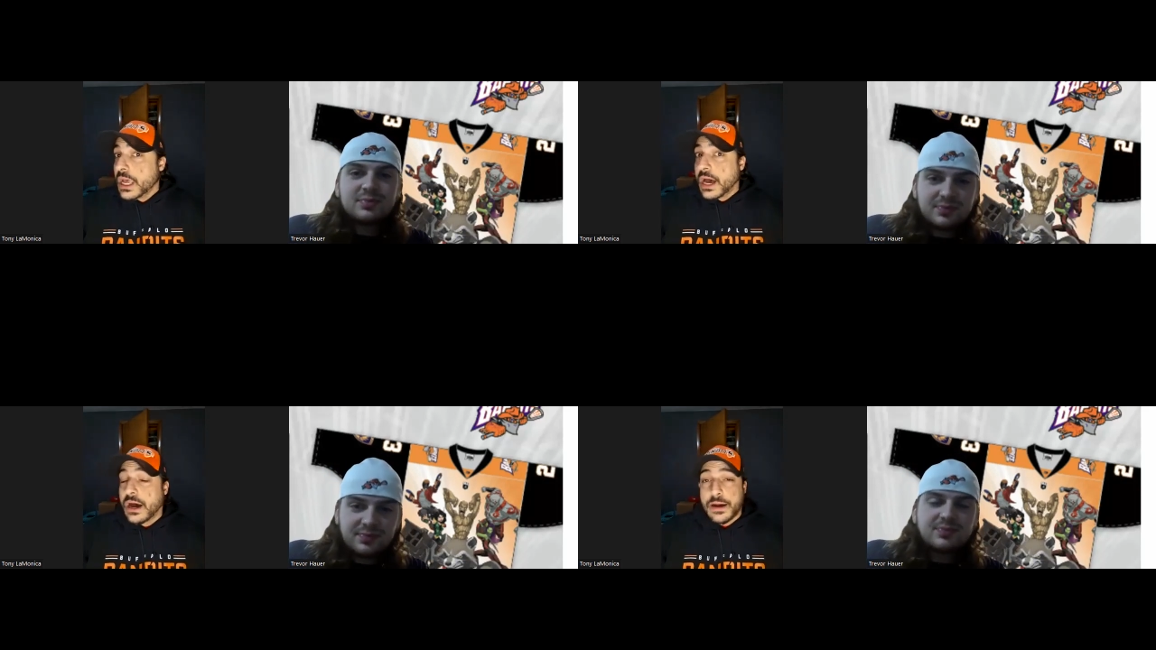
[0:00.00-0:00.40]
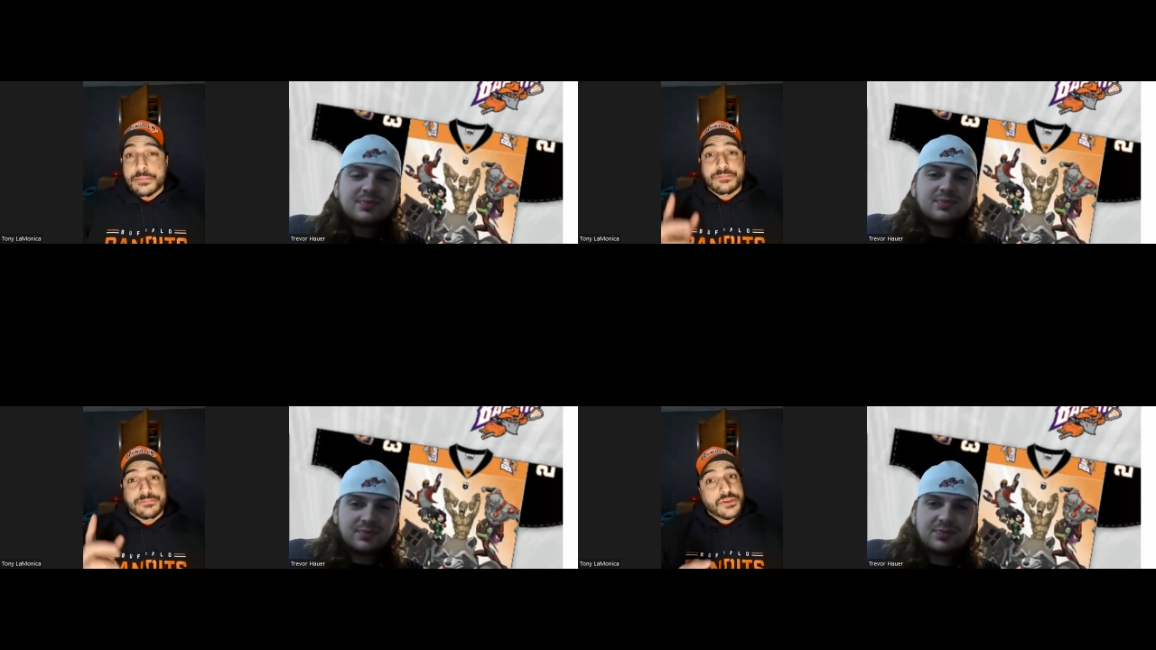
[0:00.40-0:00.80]

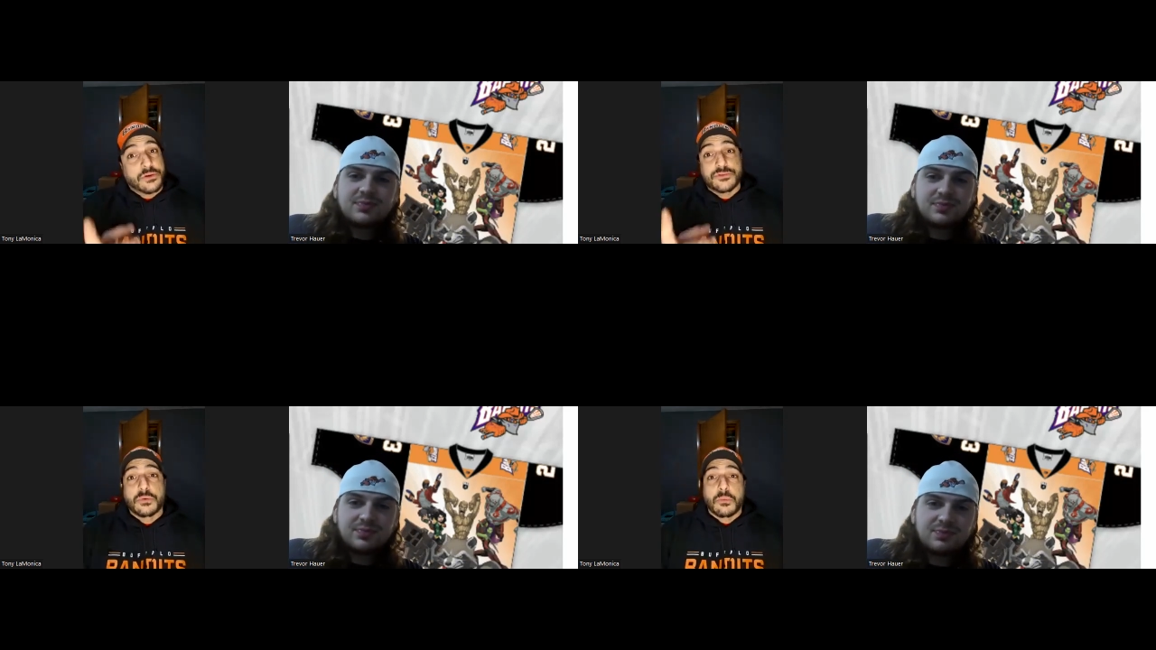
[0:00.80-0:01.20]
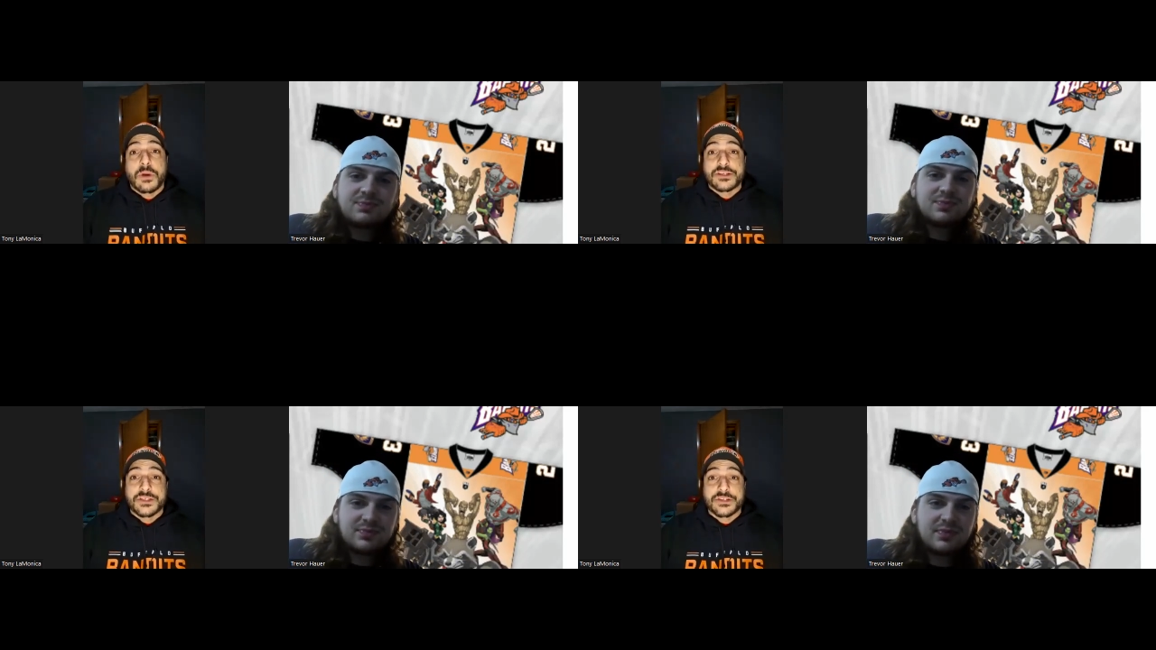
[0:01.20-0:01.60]
Speaker 1: Um, those who are
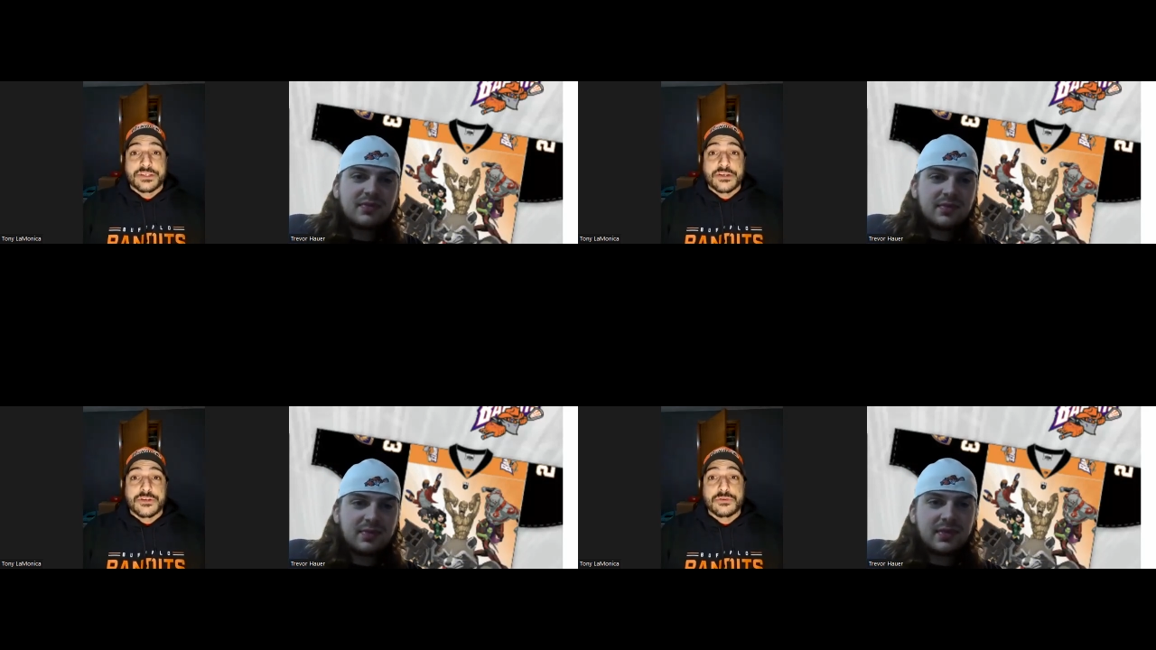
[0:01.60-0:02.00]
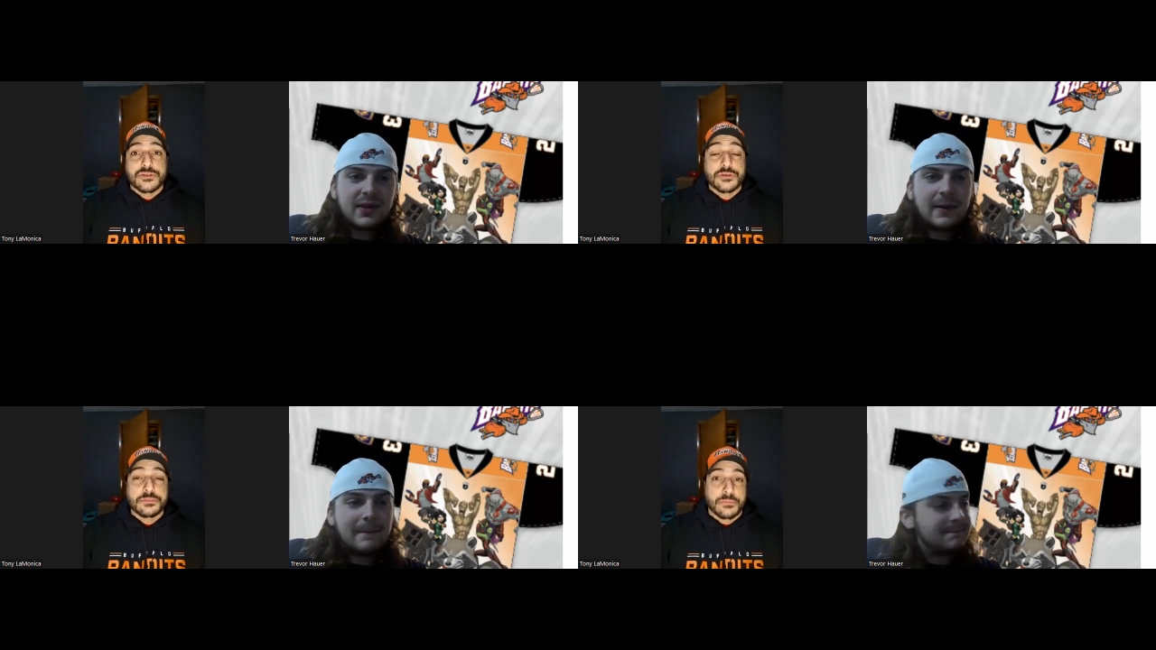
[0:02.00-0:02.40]
watching us on
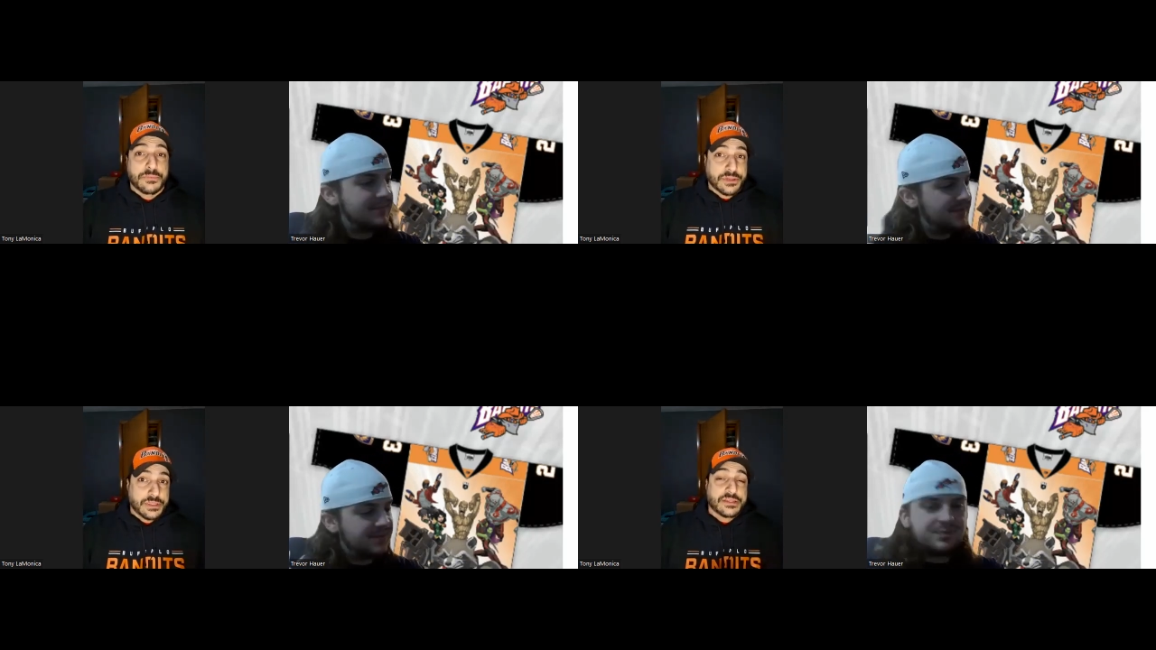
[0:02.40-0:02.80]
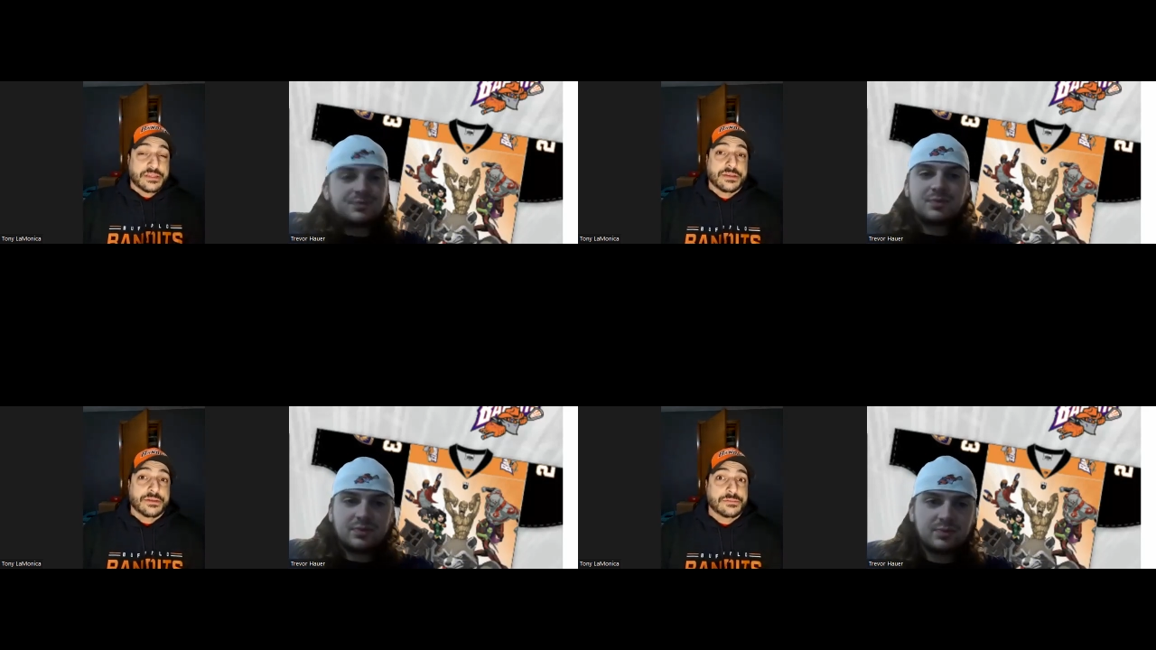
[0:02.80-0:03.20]
YouTube, we'd like
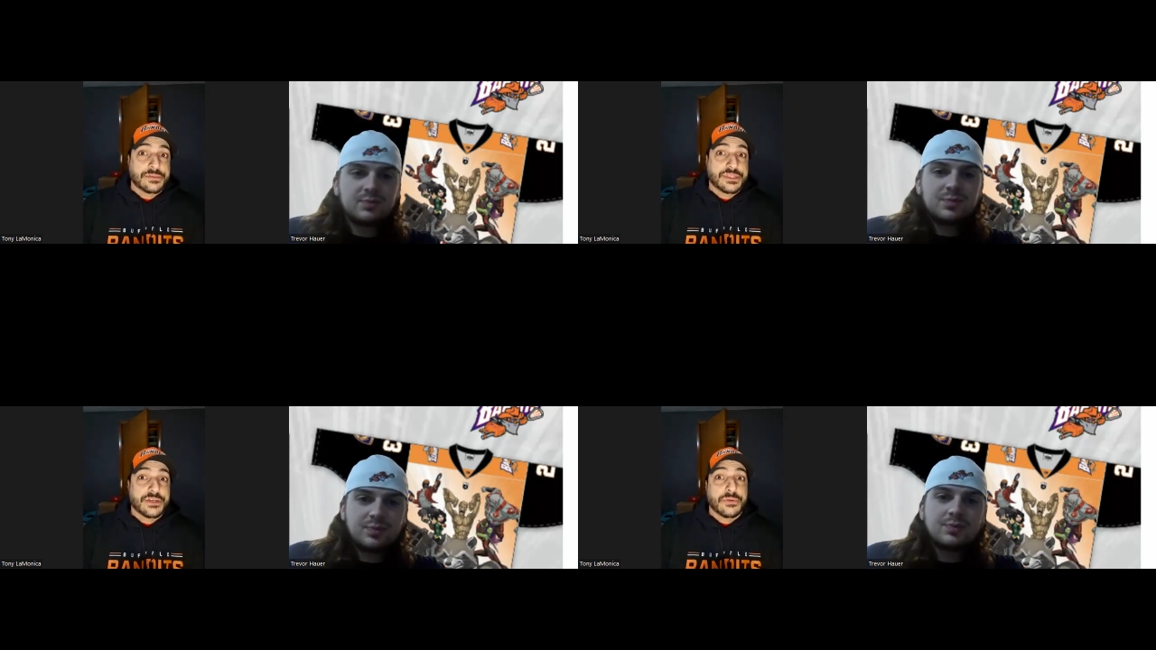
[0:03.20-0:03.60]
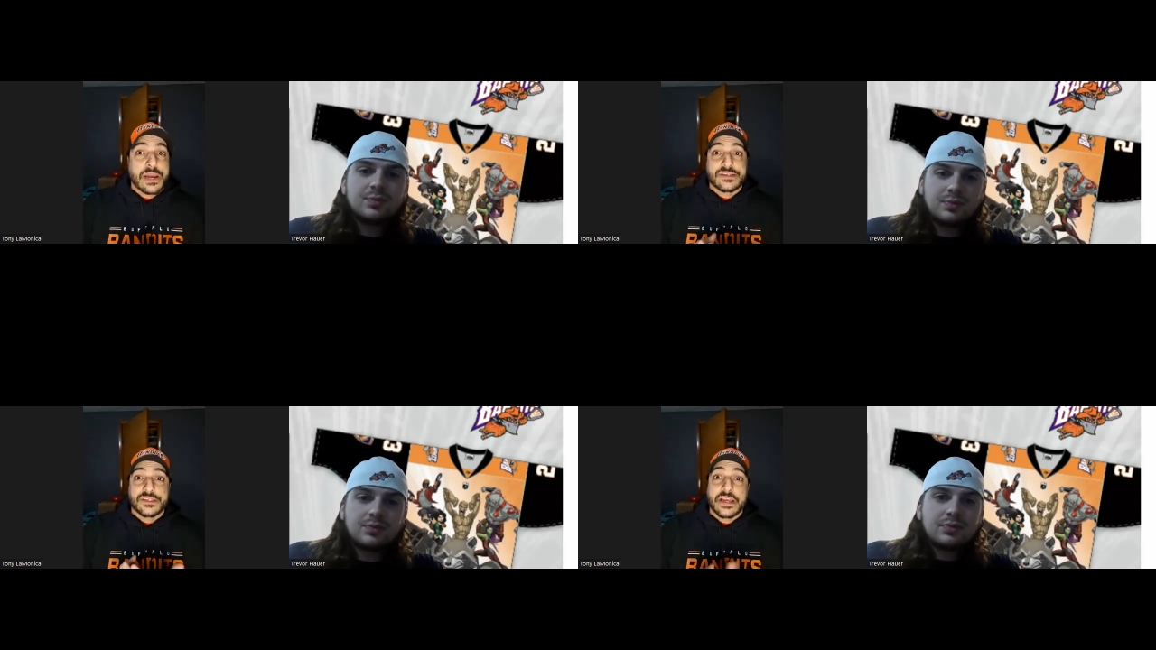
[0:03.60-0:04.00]
to see you
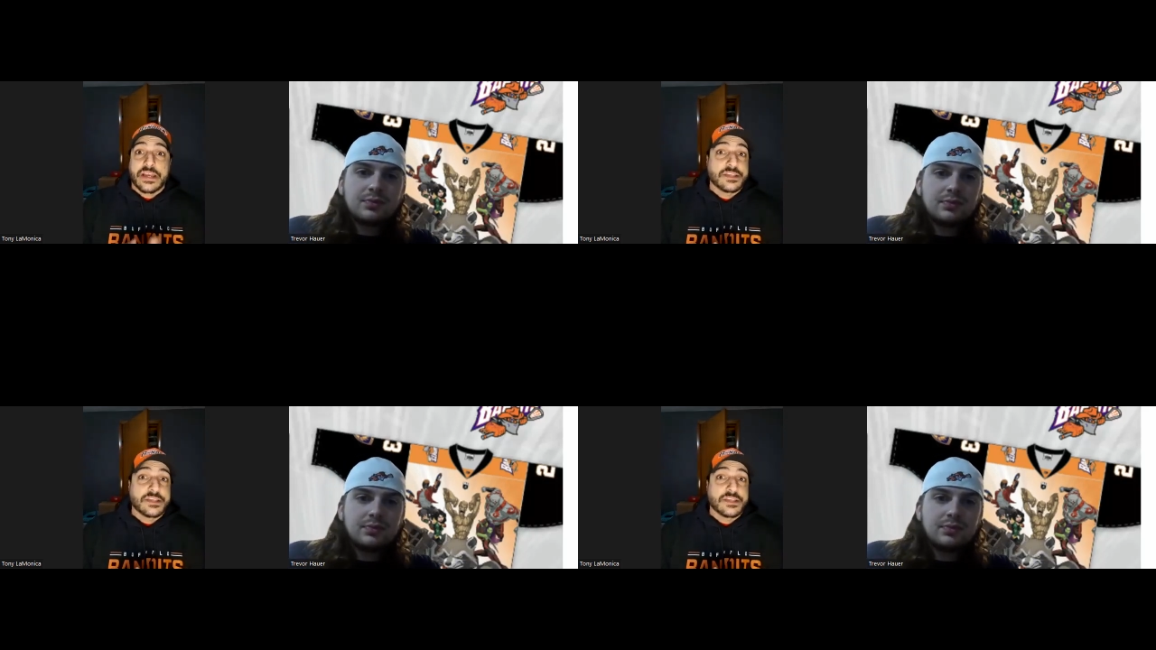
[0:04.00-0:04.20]
guys like